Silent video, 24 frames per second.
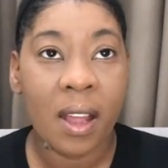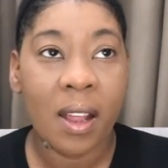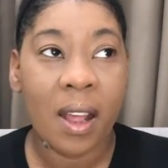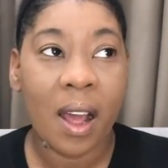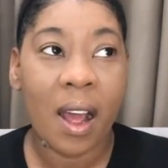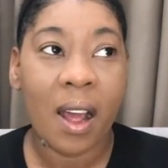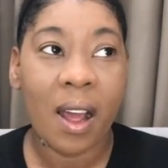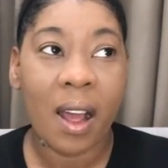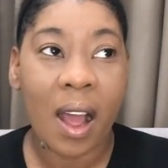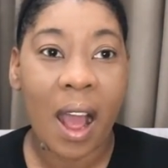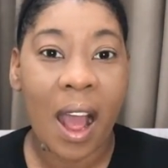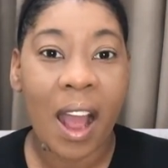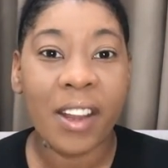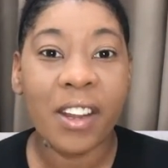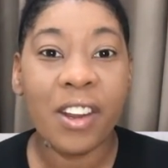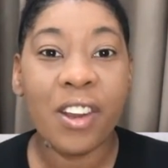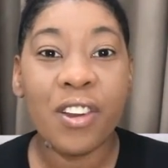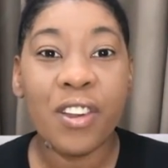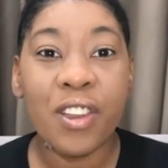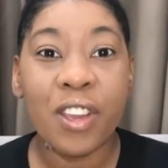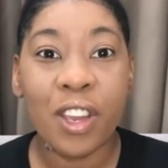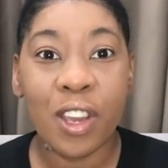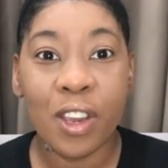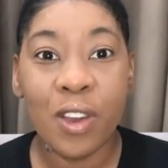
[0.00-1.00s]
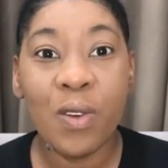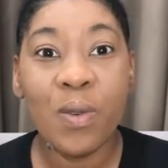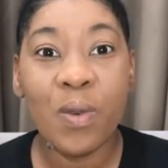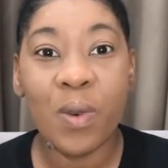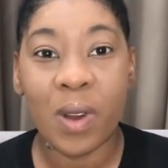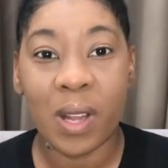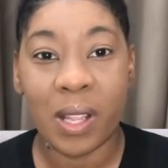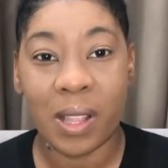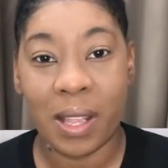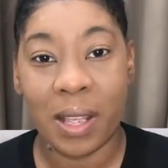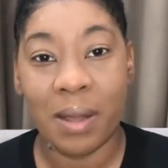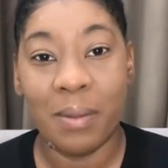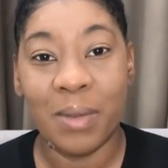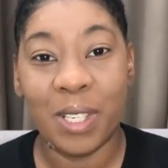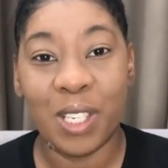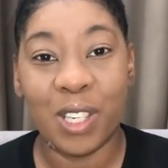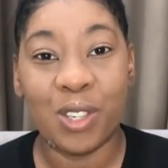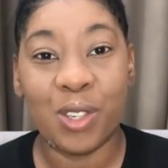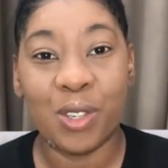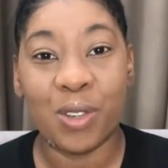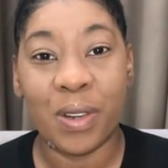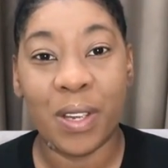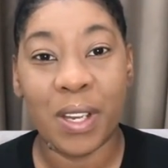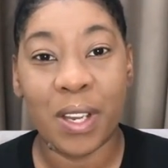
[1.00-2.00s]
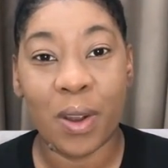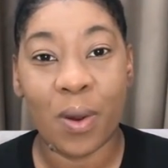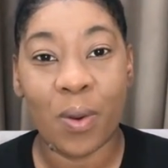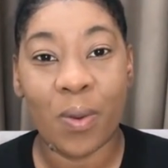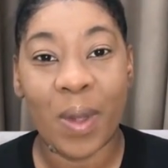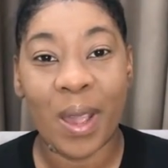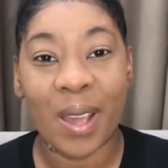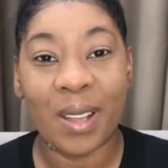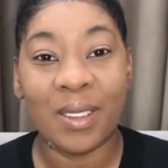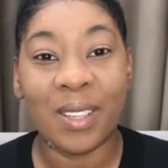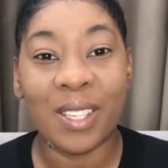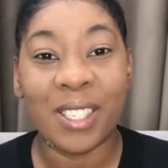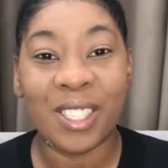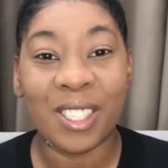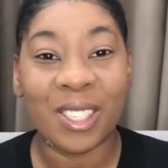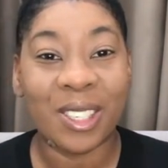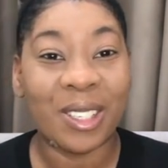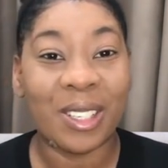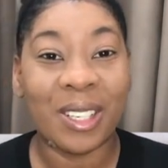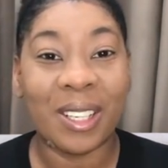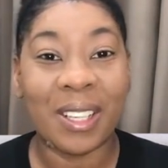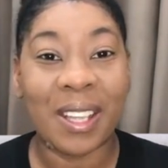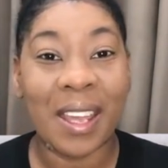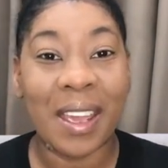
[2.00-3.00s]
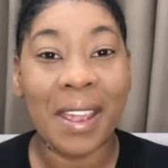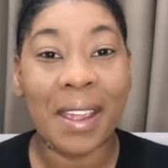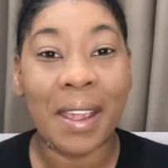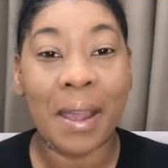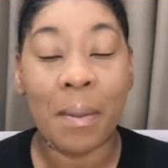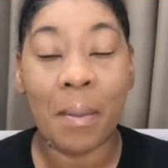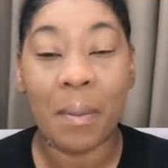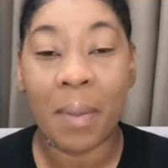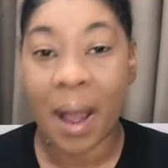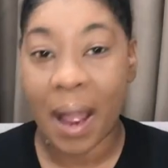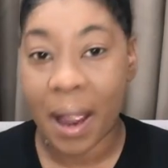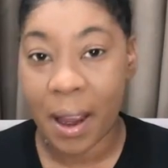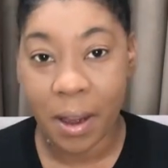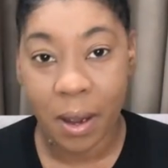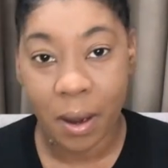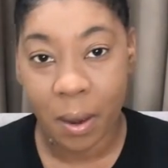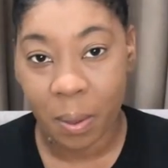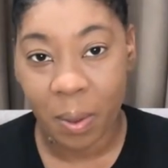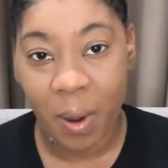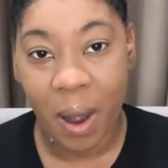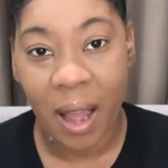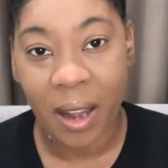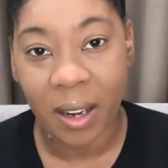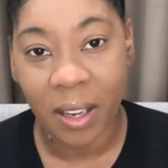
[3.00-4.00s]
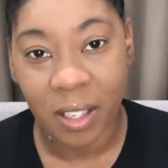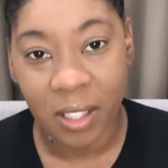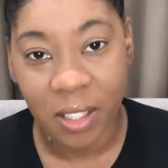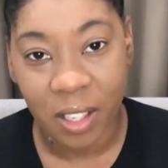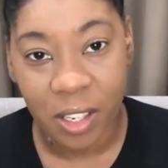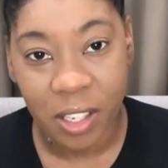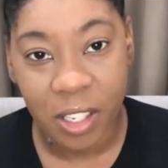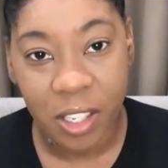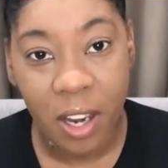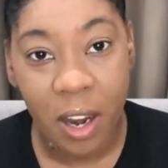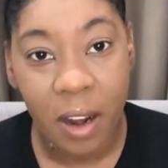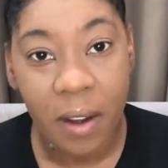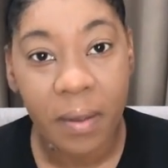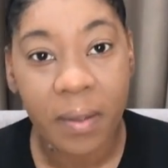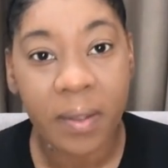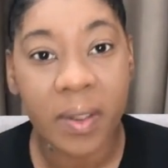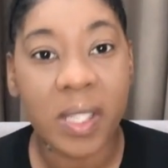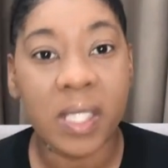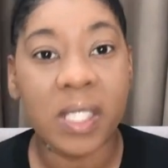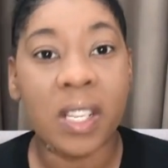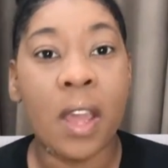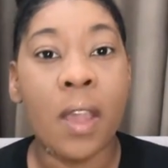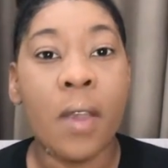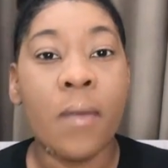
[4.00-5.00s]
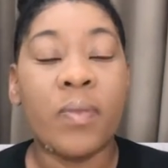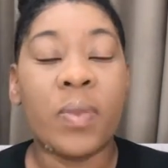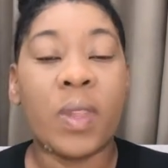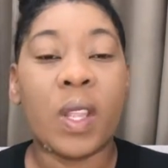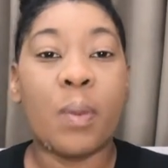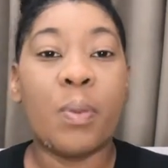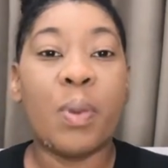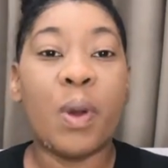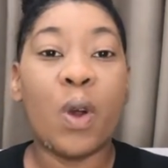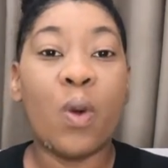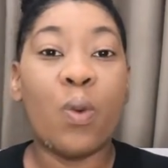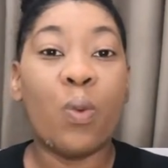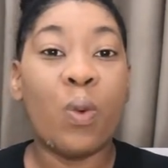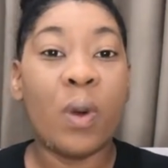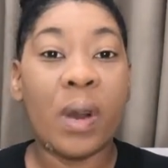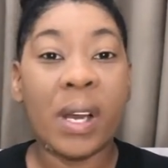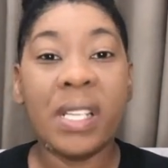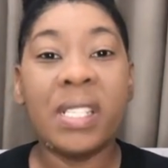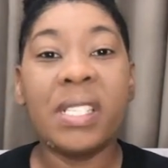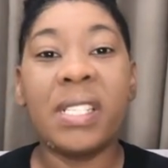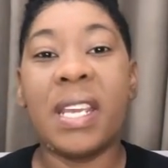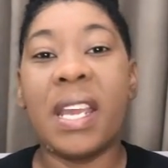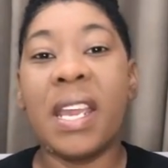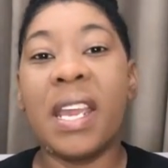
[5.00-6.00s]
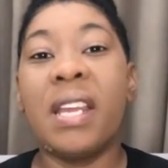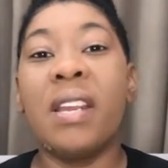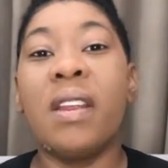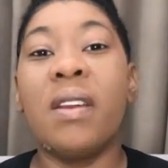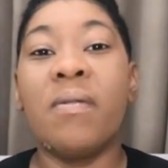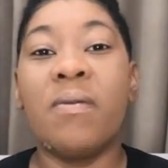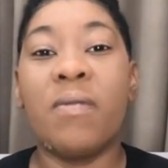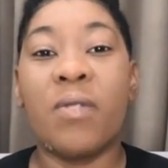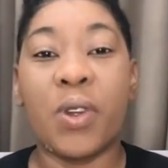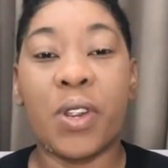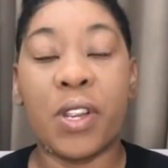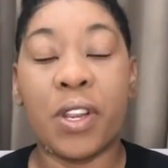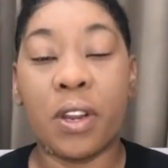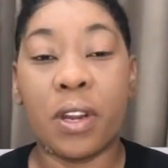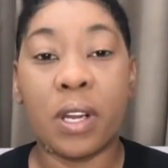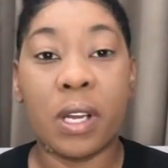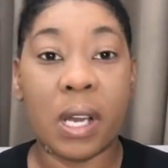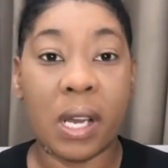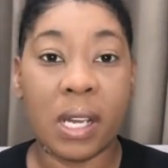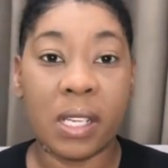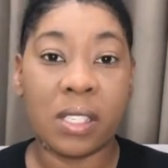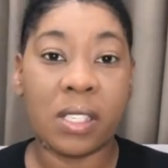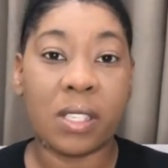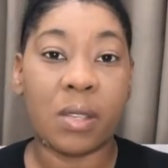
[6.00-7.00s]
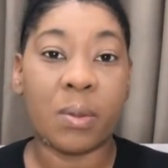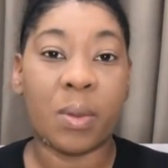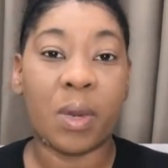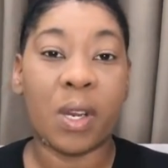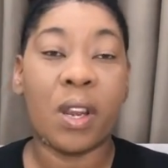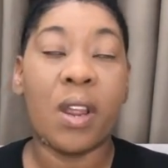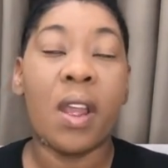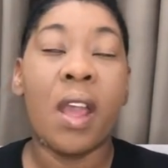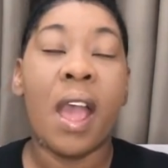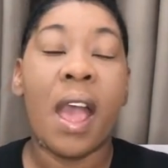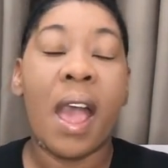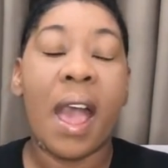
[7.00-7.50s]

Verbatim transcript: Uh, I know you want them to join your waitlist so that they can buy your product or service, but what's in it for your customer?